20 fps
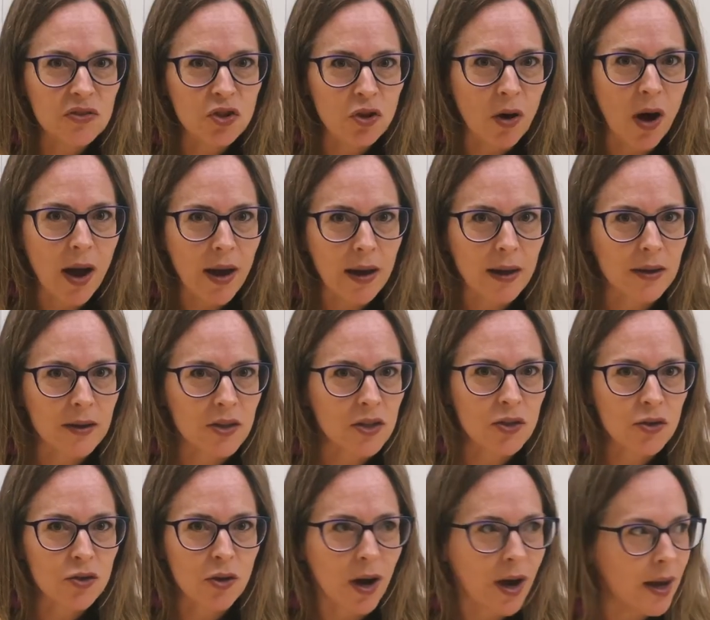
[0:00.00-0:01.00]
try it.
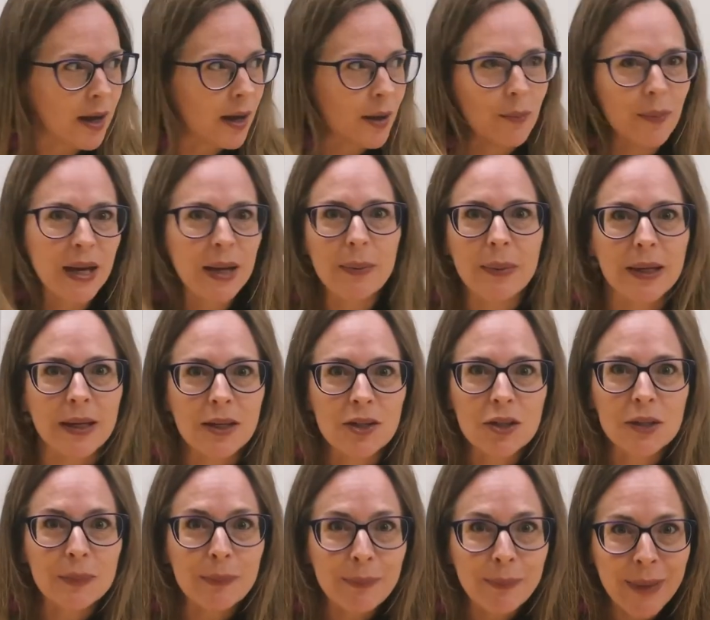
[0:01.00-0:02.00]
Just try it, and maybe,
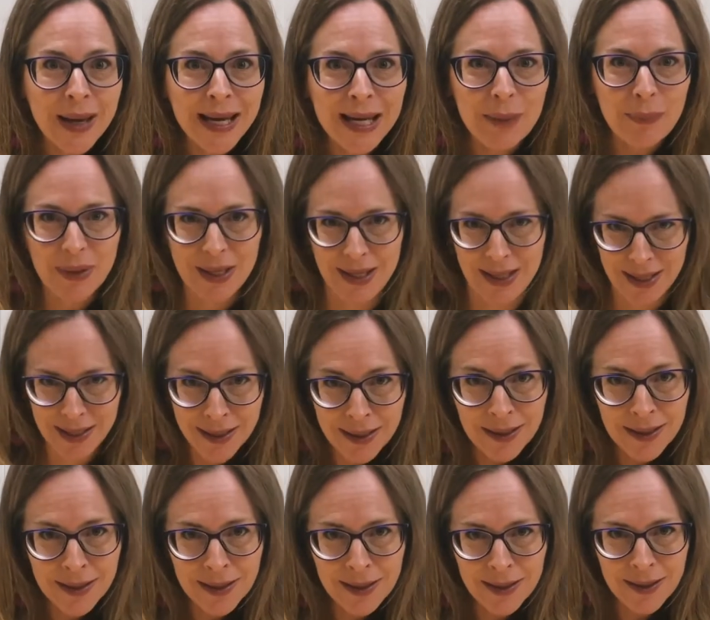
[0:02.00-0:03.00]
just maybe,
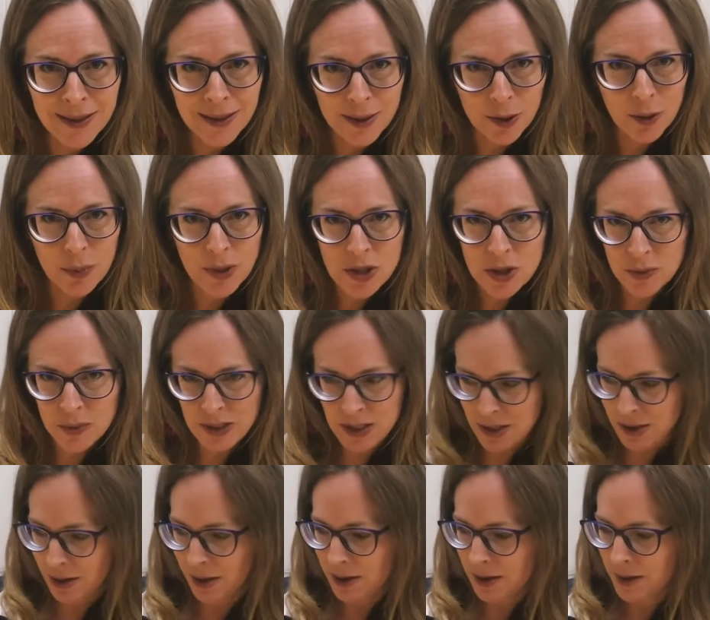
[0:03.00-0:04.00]
your bedroom is
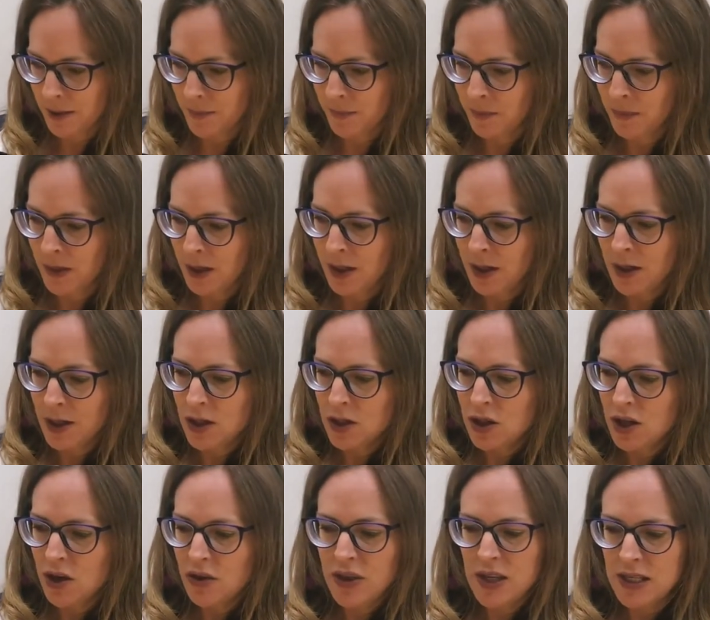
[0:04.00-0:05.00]
tidy.
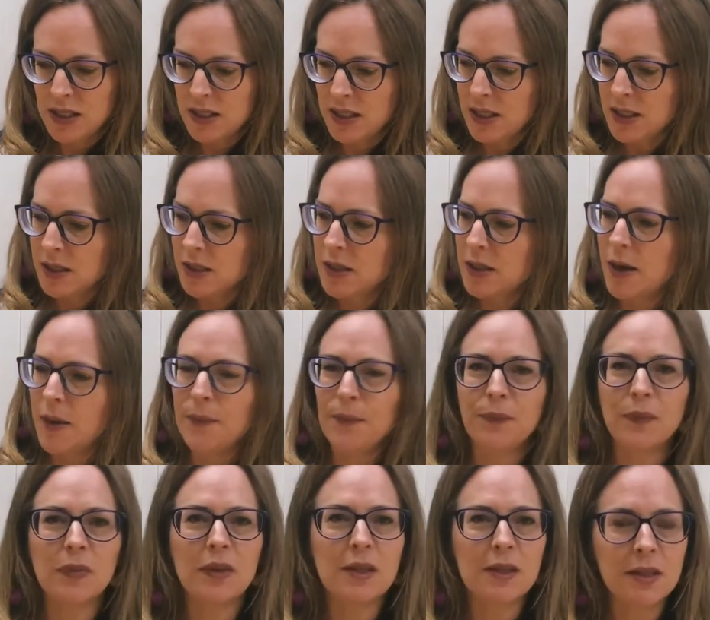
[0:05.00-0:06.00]
So this
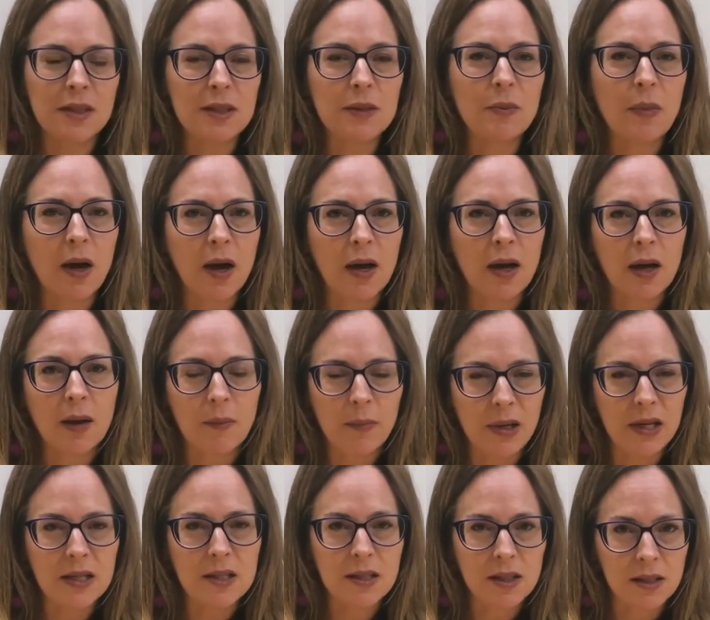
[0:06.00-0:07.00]
is my
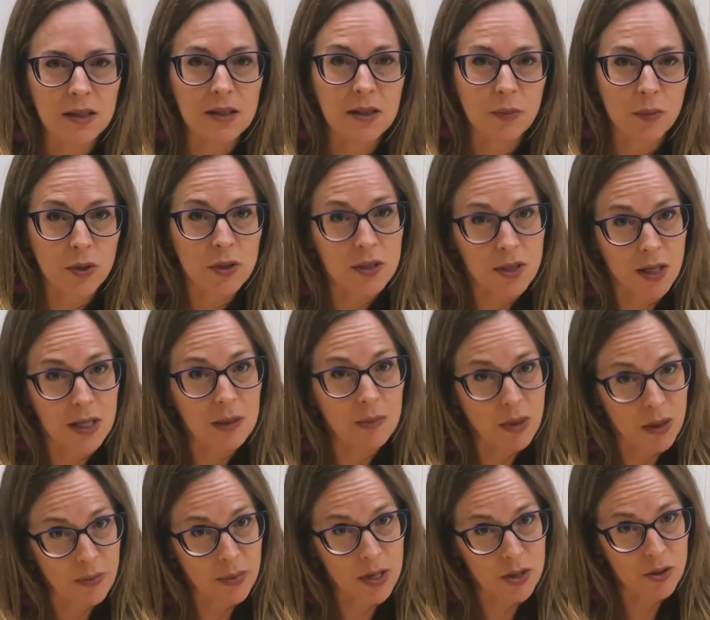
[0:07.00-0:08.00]
please can someone tidy
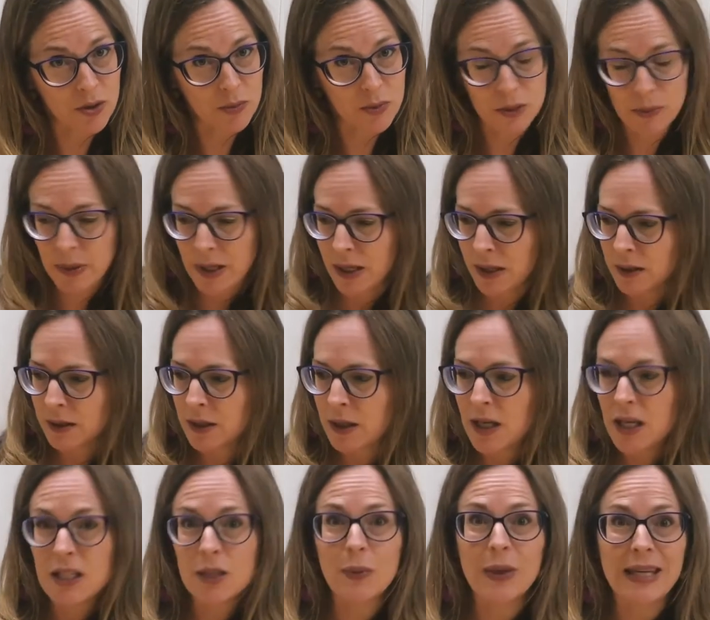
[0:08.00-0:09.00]
my bedroom spell.
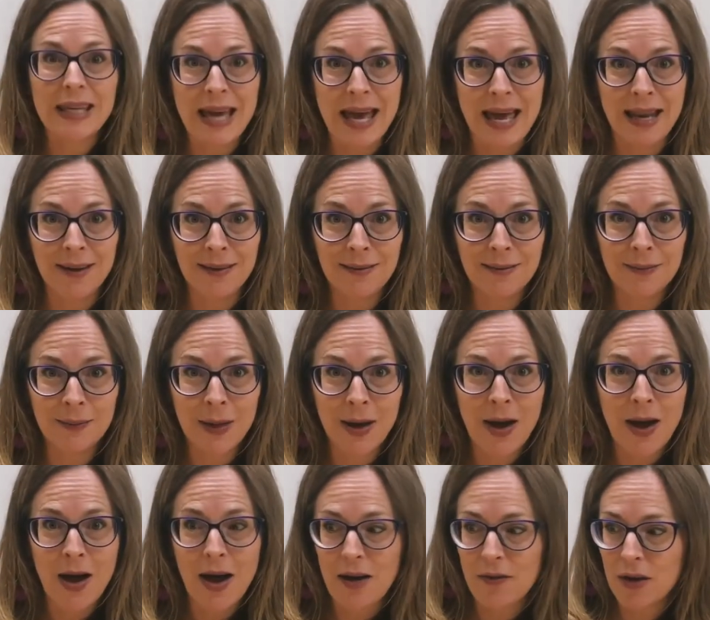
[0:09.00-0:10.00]
So again,
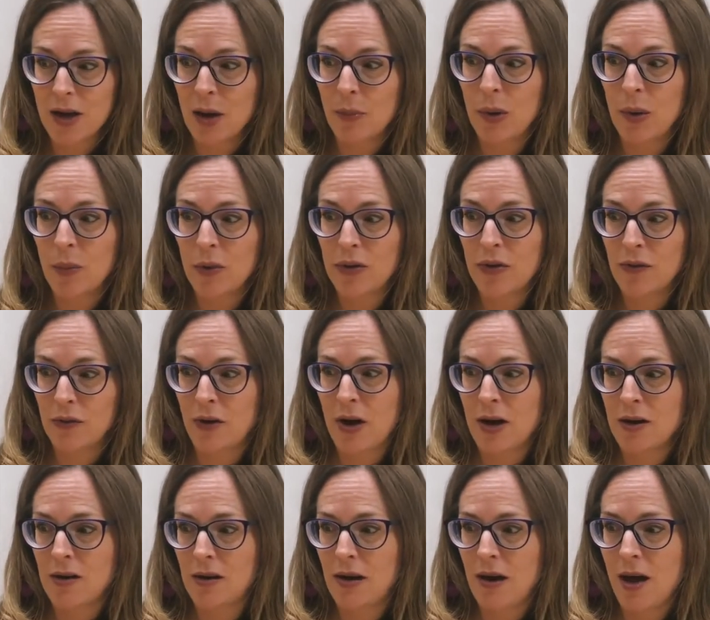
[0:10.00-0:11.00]
I've come up with the
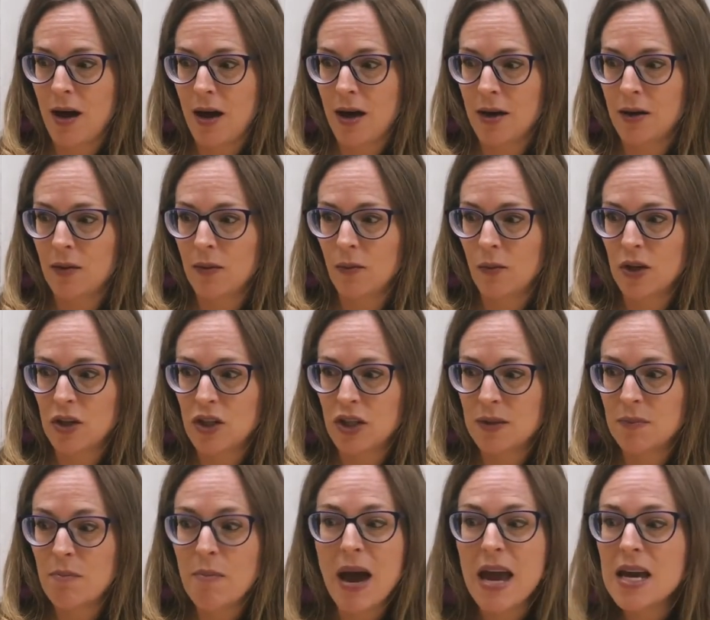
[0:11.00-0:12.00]
final line, which is
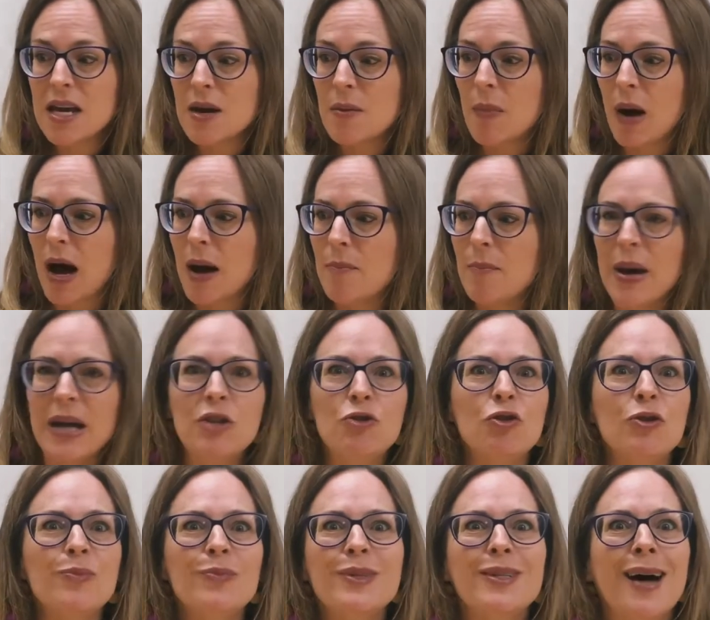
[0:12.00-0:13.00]
make my
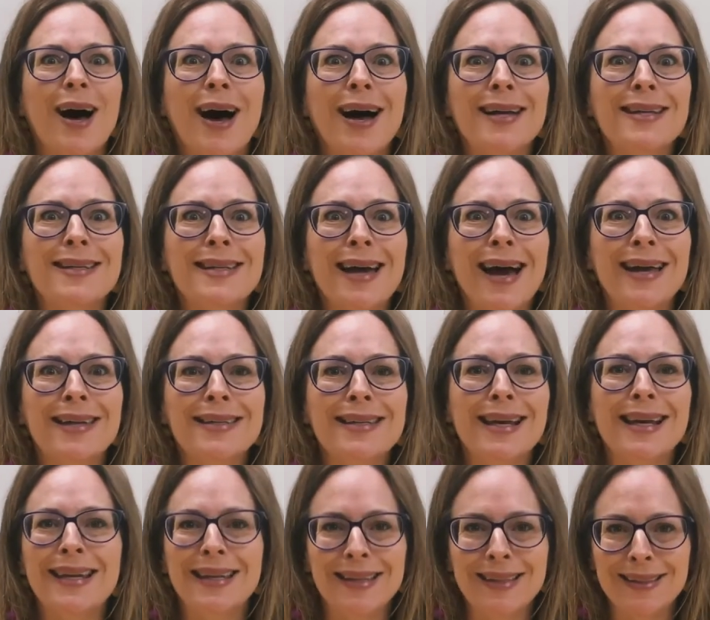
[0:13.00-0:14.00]
bedroom tidy and
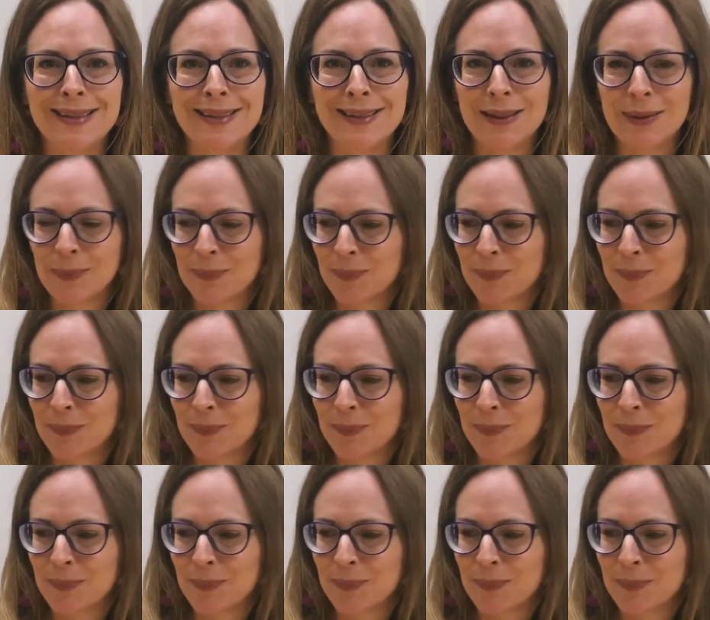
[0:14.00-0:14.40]
clean.